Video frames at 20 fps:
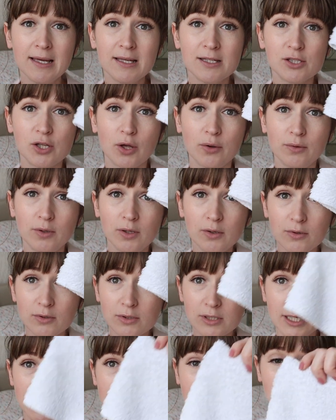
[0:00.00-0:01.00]
So
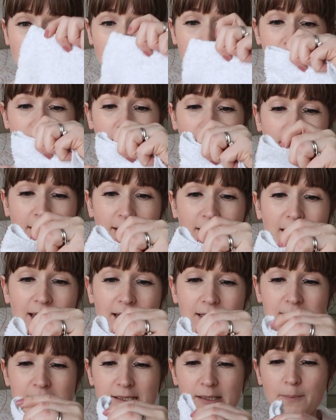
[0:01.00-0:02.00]
usually it looks like
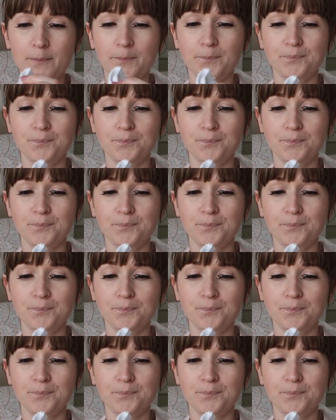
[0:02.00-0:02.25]
this.